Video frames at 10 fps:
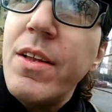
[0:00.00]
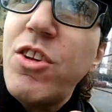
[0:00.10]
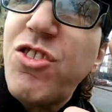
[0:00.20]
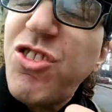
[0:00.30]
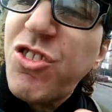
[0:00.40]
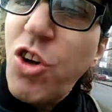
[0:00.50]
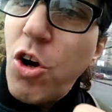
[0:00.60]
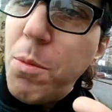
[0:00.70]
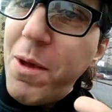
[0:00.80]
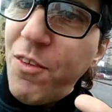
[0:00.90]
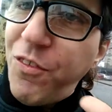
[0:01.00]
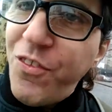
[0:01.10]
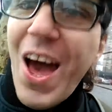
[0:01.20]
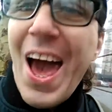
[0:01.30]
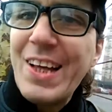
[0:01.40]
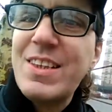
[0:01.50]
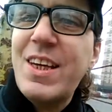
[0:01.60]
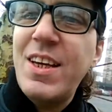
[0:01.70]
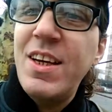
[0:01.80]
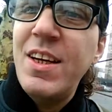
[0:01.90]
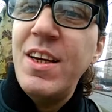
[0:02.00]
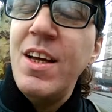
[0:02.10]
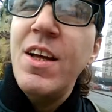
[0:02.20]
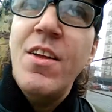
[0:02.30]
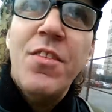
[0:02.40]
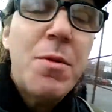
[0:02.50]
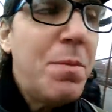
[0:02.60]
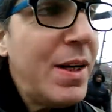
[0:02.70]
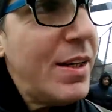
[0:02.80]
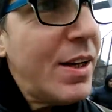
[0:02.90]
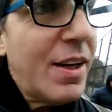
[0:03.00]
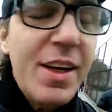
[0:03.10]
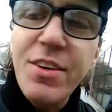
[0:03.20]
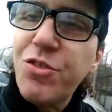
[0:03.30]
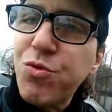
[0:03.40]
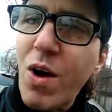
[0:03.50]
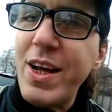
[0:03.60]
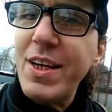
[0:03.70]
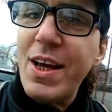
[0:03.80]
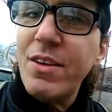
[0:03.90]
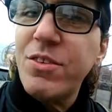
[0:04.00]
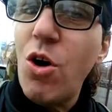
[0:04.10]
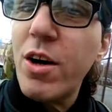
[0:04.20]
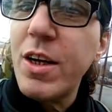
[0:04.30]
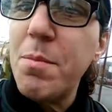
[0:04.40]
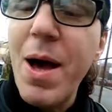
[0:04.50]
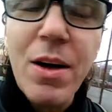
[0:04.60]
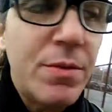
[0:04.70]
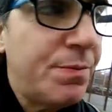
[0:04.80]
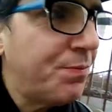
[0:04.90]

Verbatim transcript: disturbing fact. The media is right now talking about